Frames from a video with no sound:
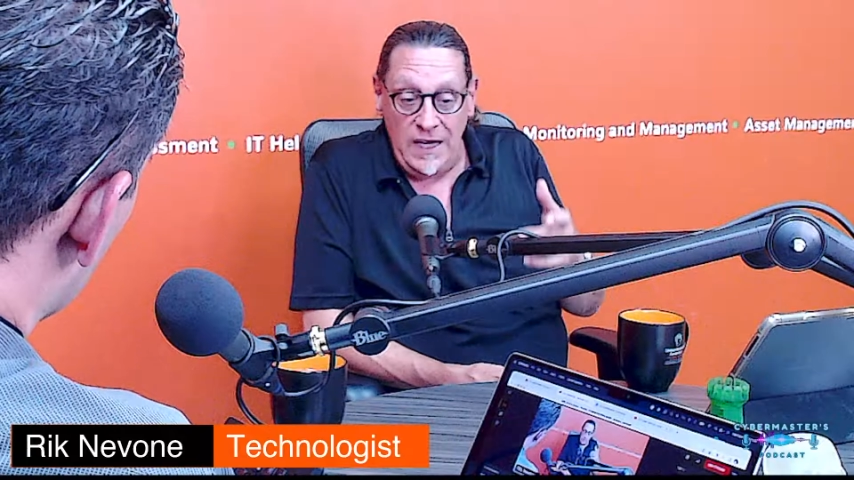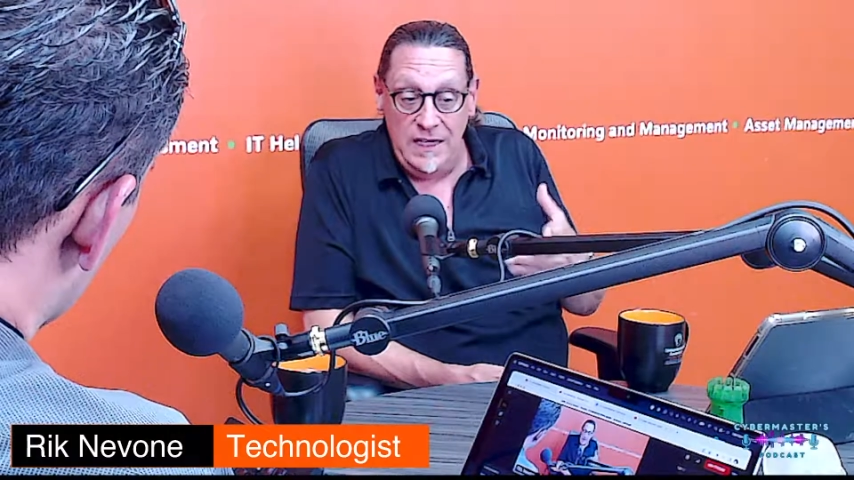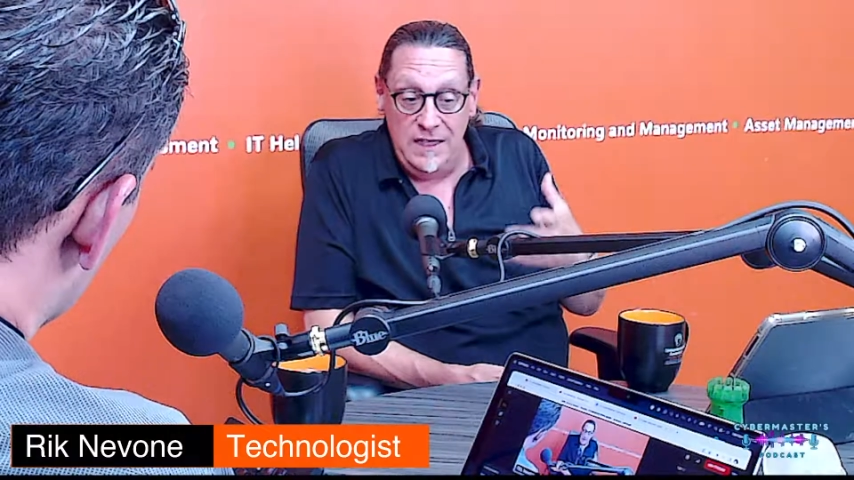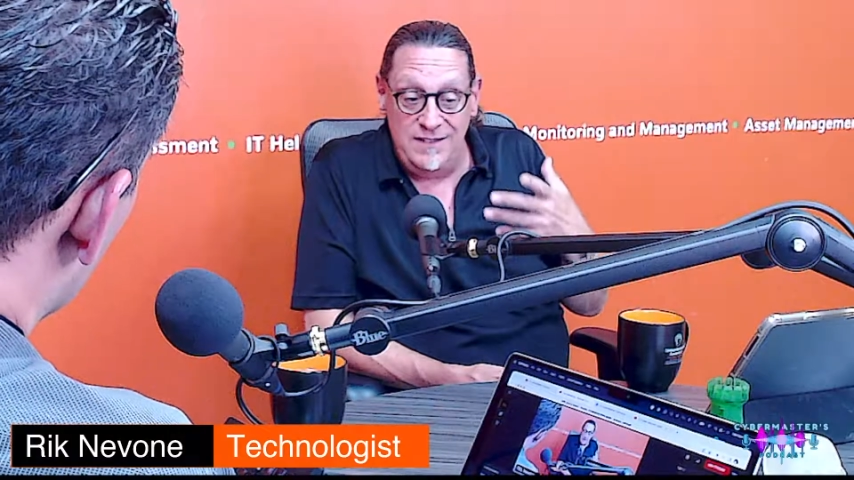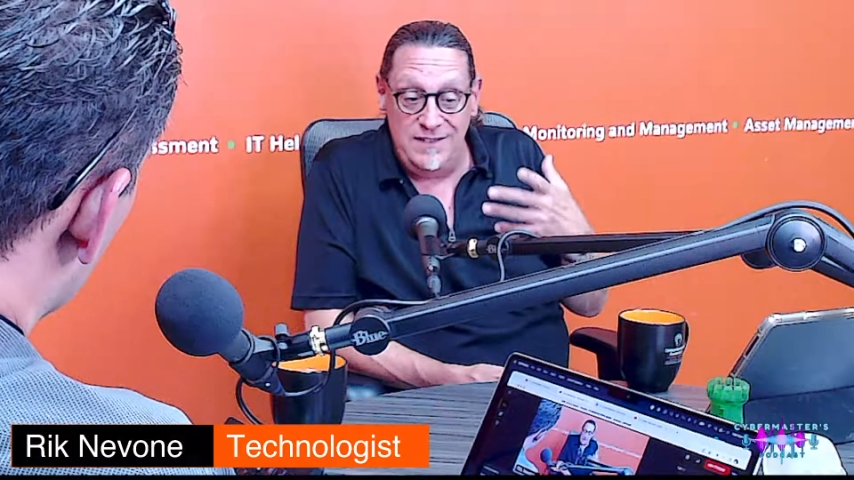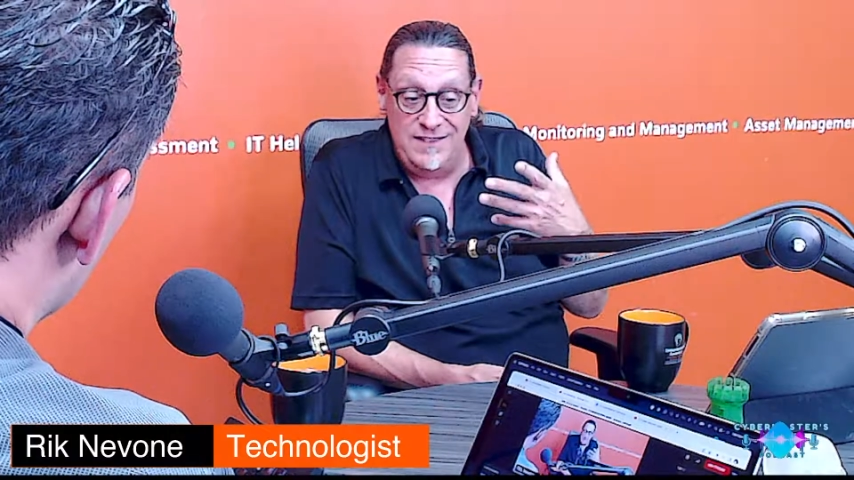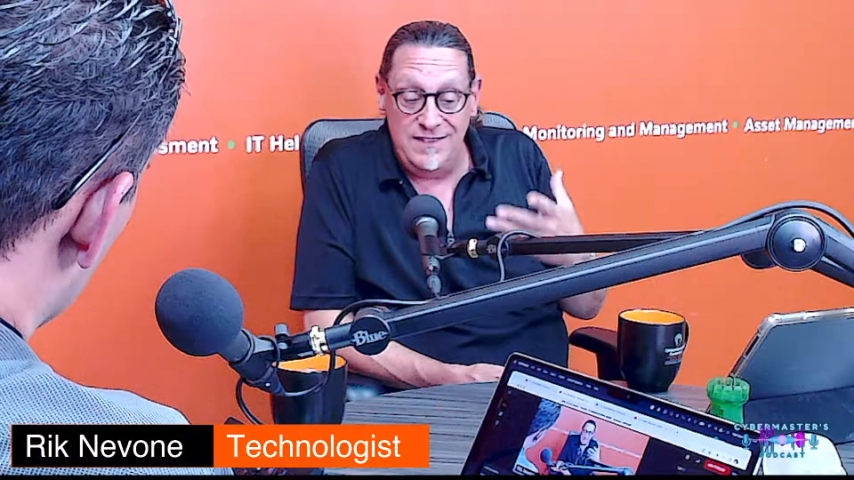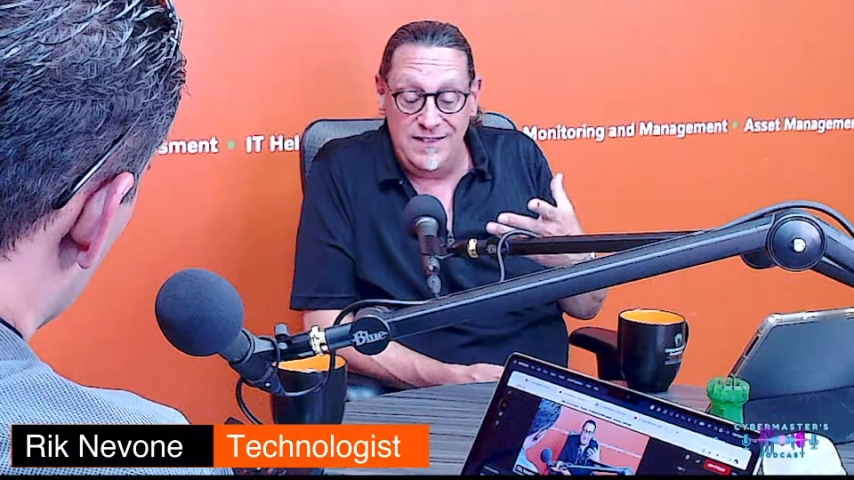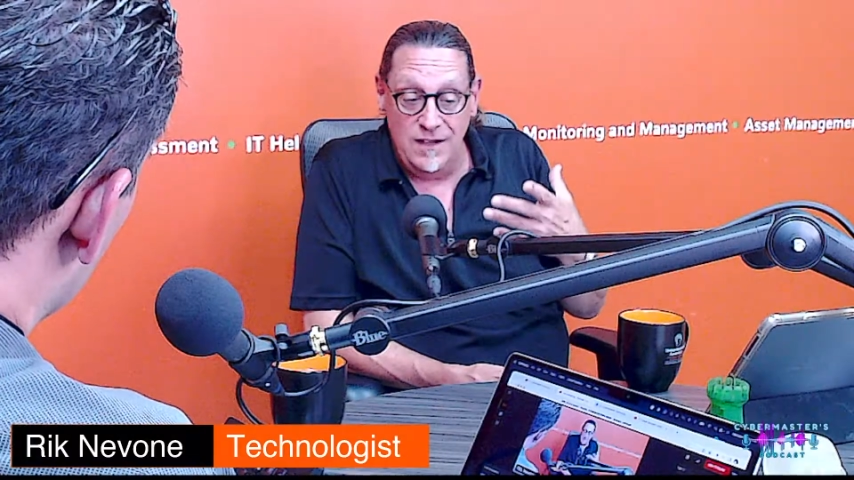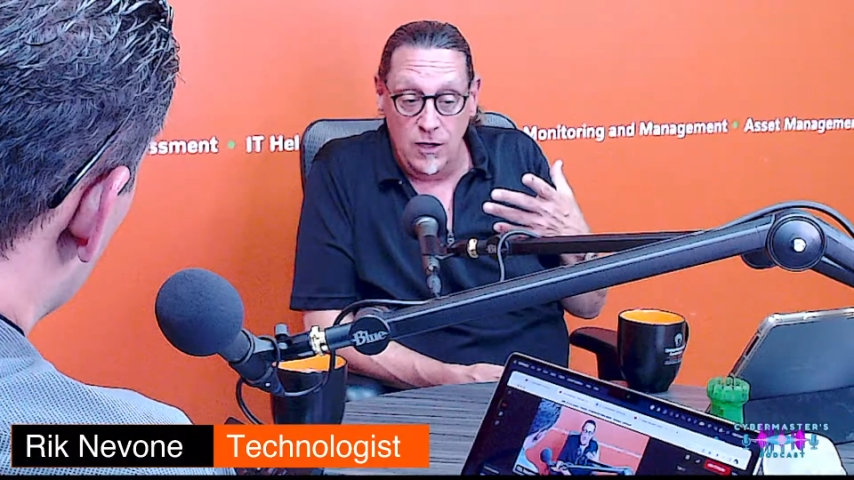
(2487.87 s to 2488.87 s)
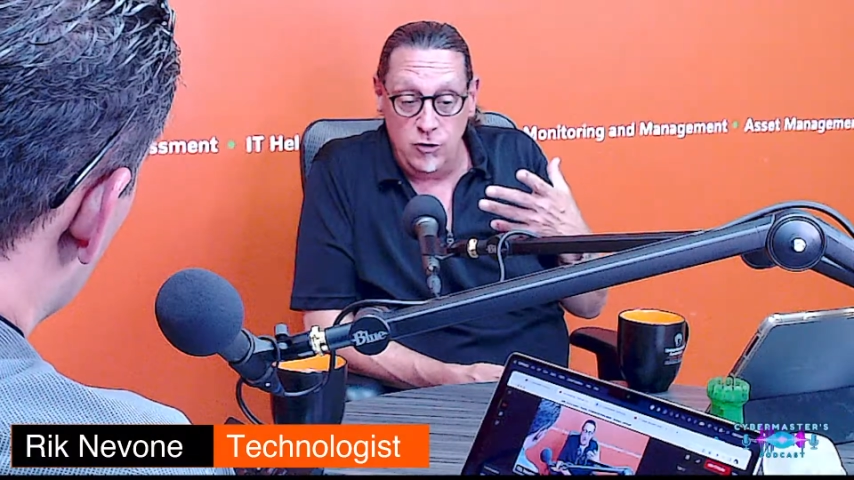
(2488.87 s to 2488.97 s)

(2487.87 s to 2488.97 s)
It's